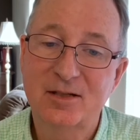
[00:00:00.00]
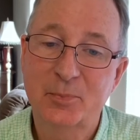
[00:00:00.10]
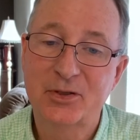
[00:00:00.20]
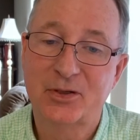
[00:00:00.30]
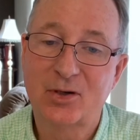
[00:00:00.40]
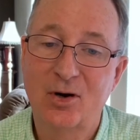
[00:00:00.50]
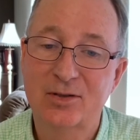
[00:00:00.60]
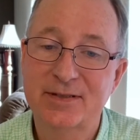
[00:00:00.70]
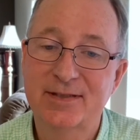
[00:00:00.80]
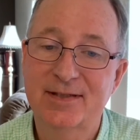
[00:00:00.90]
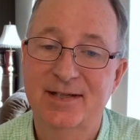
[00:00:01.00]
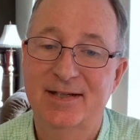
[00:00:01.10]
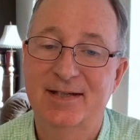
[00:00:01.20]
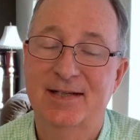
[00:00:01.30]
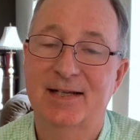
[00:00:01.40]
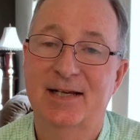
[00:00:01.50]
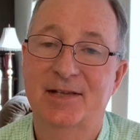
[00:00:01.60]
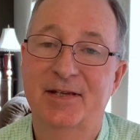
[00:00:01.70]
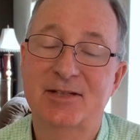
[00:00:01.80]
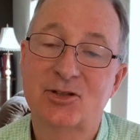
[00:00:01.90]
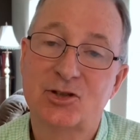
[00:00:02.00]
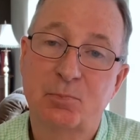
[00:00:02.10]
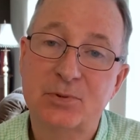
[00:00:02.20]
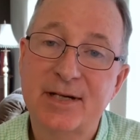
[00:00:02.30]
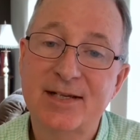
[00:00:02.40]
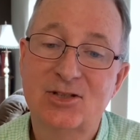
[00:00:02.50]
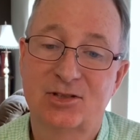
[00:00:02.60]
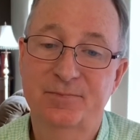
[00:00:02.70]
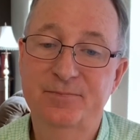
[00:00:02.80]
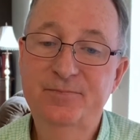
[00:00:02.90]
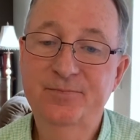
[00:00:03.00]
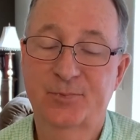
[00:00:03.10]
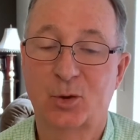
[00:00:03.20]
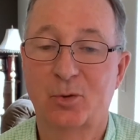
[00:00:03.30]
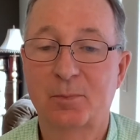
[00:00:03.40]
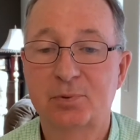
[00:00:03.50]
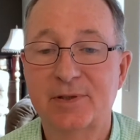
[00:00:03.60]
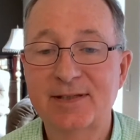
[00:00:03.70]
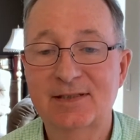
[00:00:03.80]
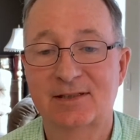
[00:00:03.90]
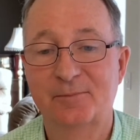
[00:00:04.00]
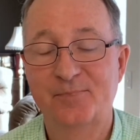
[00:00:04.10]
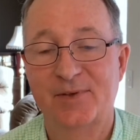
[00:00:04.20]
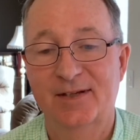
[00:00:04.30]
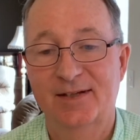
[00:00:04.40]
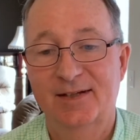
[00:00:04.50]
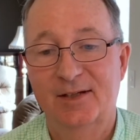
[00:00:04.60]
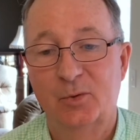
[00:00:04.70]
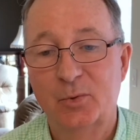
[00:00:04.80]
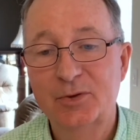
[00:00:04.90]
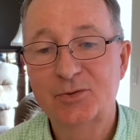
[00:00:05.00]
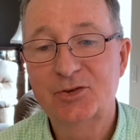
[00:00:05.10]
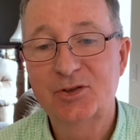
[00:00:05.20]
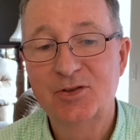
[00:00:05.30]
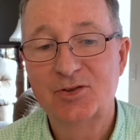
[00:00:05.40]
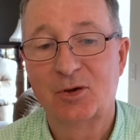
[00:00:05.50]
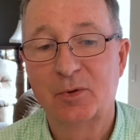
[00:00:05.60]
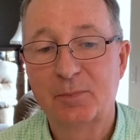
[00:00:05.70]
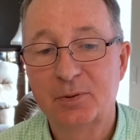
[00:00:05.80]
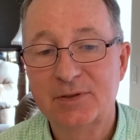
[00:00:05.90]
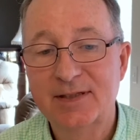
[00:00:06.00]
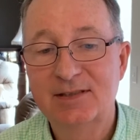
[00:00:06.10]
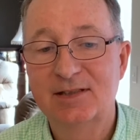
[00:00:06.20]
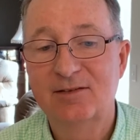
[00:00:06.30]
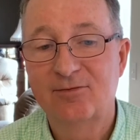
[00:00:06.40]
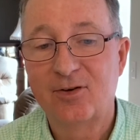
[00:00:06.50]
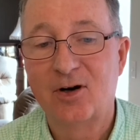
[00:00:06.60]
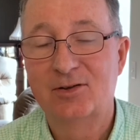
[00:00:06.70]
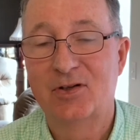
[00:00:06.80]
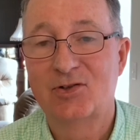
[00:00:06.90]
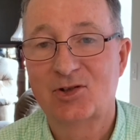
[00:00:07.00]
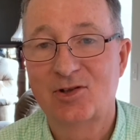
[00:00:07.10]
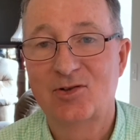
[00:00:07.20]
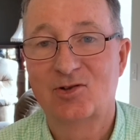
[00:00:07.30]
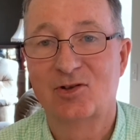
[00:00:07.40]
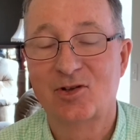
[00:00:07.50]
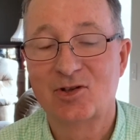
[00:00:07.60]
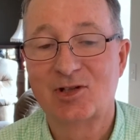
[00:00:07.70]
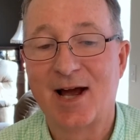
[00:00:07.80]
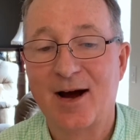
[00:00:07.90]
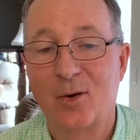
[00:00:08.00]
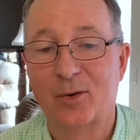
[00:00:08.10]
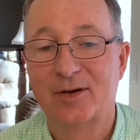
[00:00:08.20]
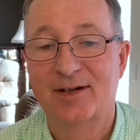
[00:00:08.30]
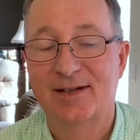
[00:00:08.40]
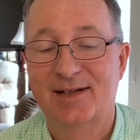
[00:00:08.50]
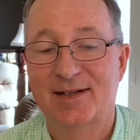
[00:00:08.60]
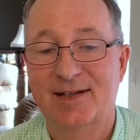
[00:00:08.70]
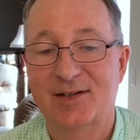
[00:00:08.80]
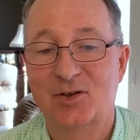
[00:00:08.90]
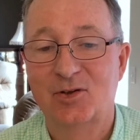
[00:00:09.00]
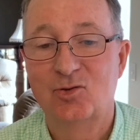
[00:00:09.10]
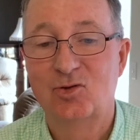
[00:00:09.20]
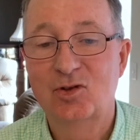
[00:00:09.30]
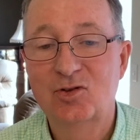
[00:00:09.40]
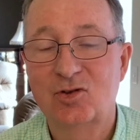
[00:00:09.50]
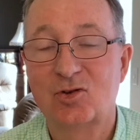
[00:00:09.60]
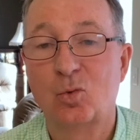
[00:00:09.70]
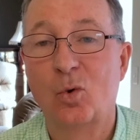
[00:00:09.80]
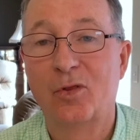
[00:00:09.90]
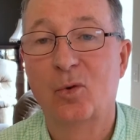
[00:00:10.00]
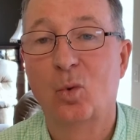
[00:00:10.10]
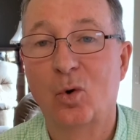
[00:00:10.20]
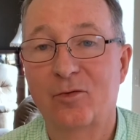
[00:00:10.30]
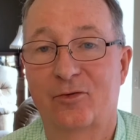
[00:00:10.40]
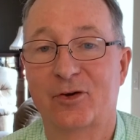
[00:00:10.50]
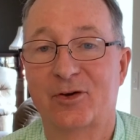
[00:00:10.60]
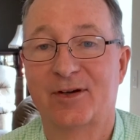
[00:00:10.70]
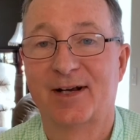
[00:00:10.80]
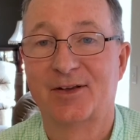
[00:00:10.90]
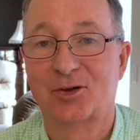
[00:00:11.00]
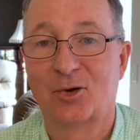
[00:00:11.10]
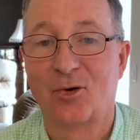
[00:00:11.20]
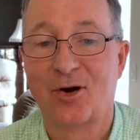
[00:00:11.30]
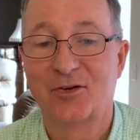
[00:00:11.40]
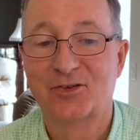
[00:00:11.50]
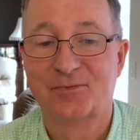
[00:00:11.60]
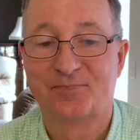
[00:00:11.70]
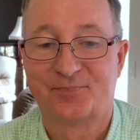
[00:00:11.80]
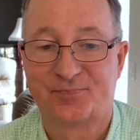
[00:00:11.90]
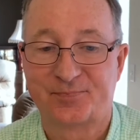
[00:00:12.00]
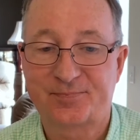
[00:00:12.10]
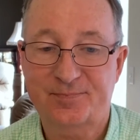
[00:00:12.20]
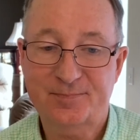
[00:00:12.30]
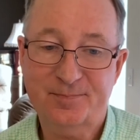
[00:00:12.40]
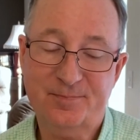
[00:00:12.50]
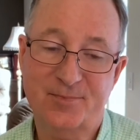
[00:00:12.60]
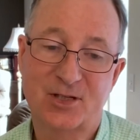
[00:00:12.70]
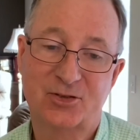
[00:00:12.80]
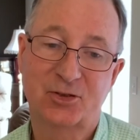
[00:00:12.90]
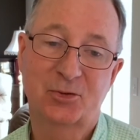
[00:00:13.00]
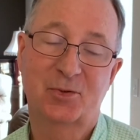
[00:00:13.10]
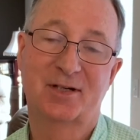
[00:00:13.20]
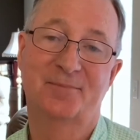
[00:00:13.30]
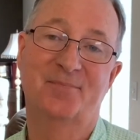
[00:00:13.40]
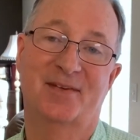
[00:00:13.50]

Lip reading: up in their calling, and they displace or replace them. Real sons are replacing fallen sons in this hour. And Jesus won the warfare at the cross. So